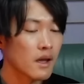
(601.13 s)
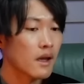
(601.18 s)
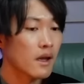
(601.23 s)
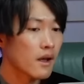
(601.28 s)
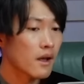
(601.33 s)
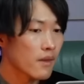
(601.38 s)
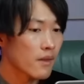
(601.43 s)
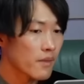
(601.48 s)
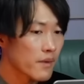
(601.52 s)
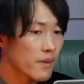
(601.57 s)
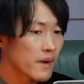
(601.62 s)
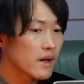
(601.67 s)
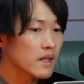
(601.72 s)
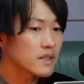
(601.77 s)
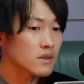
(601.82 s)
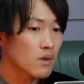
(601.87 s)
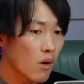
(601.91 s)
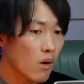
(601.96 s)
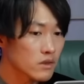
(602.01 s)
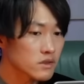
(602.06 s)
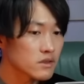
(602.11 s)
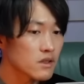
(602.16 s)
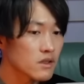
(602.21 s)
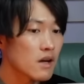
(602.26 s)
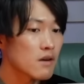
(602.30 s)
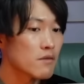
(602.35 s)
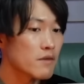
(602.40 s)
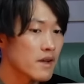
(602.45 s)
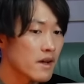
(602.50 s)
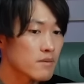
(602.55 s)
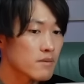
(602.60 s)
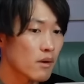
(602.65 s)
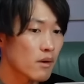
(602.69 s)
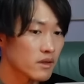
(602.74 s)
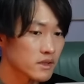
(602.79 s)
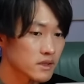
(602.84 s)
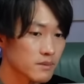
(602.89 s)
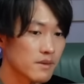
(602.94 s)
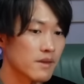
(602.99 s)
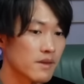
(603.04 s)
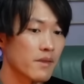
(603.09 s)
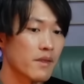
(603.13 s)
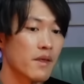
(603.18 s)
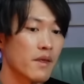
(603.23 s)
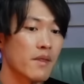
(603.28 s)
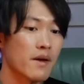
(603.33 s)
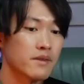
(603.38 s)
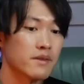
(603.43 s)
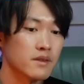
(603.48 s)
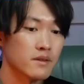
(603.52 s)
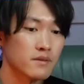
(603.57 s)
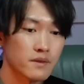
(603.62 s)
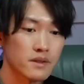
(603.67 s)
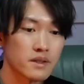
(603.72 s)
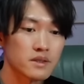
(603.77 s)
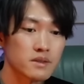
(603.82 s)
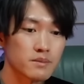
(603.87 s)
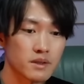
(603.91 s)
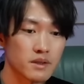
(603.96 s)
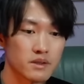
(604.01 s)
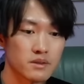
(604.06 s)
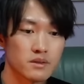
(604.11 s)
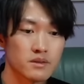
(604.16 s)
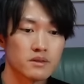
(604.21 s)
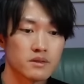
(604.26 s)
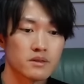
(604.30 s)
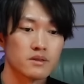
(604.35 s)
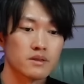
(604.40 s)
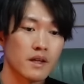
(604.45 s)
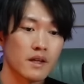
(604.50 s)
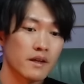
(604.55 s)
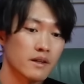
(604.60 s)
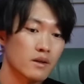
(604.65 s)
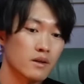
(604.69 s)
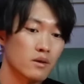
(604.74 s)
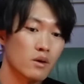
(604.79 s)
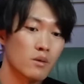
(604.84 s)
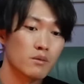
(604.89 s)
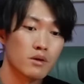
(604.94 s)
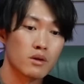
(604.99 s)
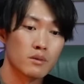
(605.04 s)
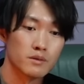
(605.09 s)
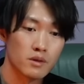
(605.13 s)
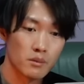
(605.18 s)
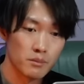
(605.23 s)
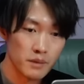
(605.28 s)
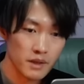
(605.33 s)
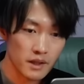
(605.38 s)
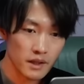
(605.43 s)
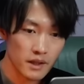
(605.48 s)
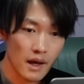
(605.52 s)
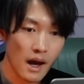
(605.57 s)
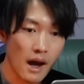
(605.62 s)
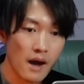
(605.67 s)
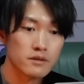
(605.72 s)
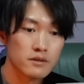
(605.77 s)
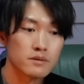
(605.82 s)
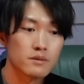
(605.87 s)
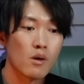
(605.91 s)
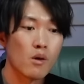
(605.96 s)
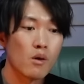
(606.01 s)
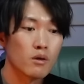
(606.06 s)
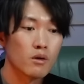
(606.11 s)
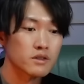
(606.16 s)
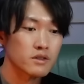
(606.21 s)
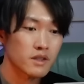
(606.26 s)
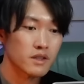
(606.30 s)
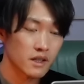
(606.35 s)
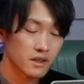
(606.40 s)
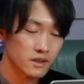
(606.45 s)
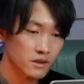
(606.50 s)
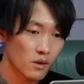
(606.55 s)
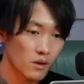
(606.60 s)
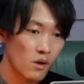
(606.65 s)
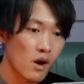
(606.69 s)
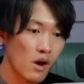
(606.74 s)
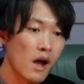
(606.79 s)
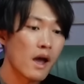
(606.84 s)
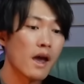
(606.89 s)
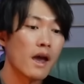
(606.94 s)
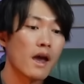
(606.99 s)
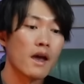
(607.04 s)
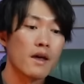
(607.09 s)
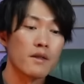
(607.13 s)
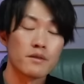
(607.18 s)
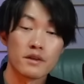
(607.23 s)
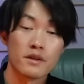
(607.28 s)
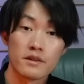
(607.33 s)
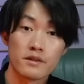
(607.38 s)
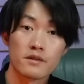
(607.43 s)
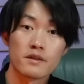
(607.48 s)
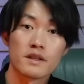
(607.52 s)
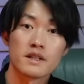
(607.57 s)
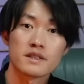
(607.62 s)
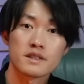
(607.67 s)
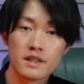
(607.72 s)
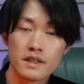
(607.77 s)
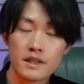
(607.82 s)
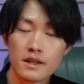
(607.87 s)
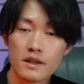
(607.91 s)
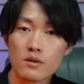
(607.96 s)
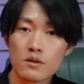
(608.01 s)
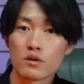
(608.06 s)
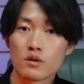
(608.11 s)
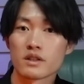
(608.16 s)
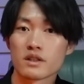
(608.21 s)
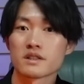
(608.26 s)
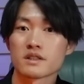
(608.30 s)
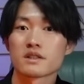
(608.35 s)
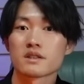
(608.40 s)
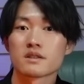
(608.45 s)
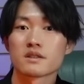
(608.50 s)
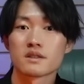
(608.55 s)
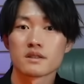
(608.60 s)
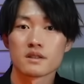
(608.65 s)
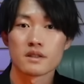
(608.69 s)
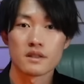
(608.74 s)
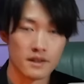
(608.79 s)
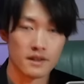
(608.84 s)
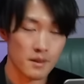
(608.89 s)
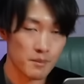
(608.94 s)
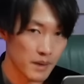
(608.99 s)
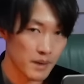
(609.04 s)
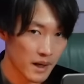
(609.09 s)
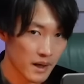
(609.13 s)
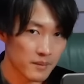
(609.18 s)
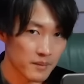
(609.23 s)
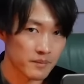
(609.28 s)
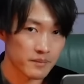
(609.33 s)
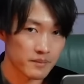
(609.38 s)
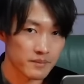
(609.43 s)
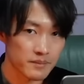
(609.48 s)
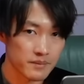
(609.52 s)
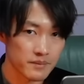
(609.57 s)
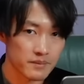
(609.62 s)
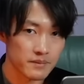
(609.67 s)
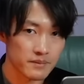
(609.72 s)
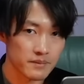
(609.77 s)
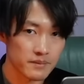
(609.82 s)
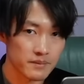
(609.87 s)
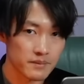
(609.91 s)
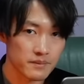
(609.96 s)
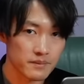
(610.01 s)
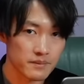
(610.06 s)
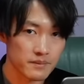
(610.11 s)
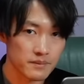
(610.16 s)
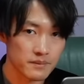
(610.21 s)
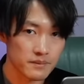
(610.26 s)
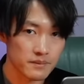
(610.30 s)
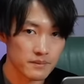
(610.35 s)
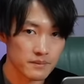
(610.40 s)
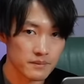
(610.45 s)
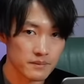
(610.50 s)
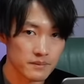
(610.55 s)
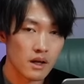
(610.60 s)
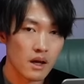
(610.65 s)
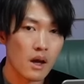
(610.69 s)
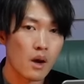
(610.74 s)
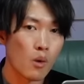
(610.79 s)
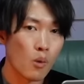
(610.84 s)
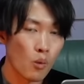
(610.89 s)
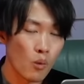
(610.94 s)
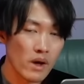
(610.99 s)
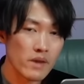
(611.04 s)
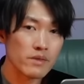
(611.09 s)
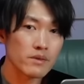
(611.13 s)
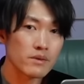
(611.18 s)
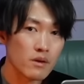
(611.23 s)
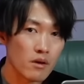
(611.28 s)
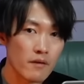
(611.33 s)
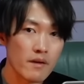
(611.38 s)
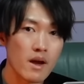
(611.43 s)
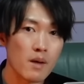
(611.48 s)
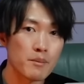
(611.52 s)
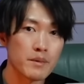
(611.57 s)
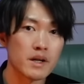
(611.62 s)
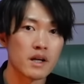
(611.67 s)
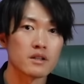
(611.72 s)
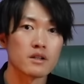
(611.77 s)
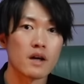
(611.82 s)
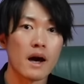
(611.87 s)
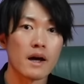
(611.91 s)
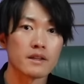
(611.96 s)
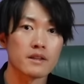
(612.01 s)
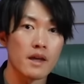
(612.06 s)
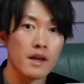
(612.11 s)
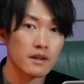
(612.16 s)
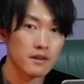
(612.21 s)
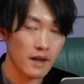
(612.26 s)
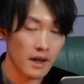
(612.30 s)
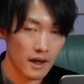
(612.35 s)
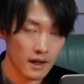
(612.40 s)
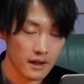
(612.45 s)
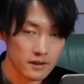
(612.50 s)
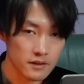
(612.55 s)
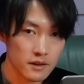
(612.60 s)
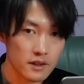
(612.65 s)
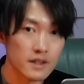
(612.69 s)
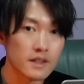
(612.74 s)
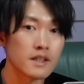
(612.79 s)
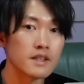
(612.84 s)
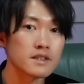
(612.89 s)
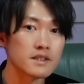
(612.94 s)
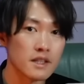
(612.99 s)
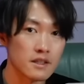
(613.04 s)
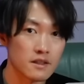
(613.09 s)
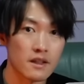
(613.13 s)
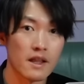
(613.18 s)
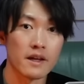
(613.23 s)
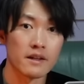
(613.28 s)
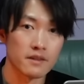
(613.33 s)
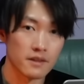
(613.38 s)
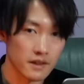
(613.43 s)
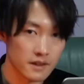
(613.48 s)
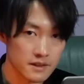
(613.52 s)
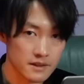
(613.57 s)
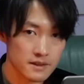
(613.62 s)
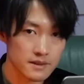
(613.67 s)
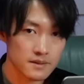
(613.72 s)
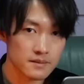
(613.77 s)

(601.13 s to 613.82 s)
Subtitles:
There's also a real possibility that the first person to take a Gomu Gomu no Mi out of Or's castle and into the sea was Gaban. When Dory appeared at Egghead, he said like this: